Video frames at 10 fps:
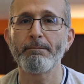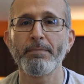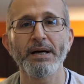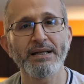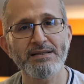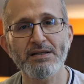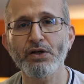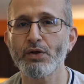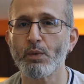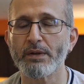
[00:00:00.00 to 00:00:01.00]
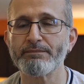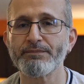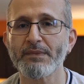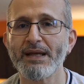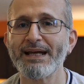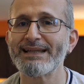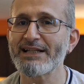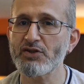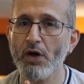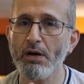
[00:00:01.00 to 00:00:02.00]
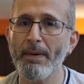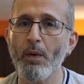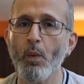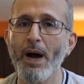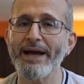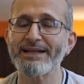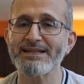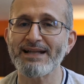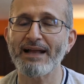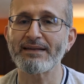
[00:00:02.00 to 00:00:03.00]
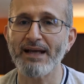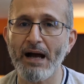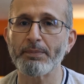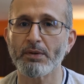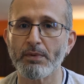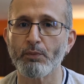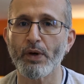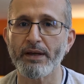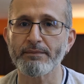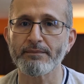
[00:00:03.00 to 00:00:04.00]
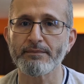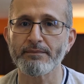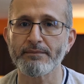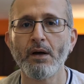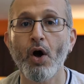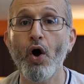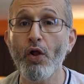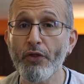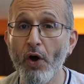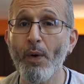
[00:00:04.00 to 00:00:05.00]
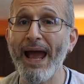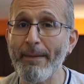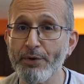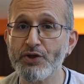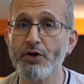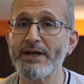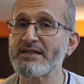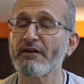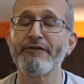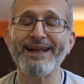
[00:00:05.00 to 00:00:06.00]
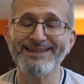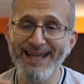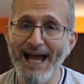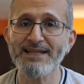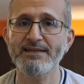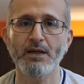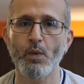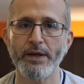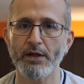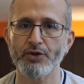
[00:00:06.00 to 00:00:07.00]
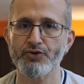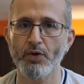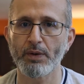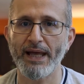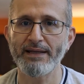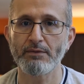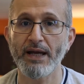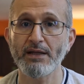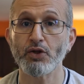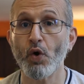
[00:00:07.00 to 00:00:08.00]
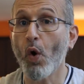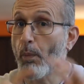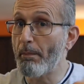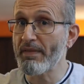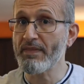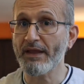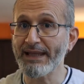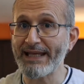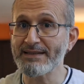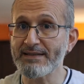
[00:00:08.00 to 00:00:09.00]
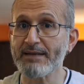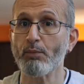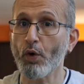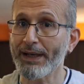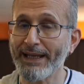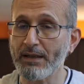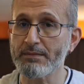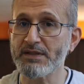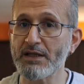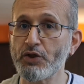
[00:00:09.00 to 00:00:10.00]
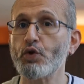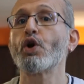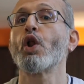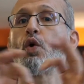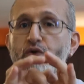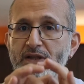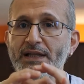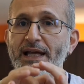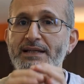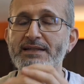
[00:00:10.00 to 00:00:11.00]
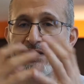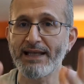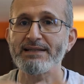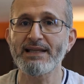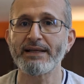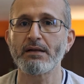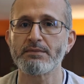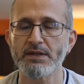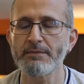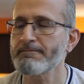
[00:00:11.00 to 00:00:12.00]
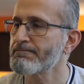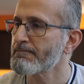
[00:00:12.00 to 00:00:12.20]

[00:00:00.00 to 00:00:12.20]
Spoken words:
But it's a good one. Let's talk about why it's not the optimum way. Although aperture is a fantastic way to control light, right? You open the lens and more light comes in. You close the lens and less light comes in.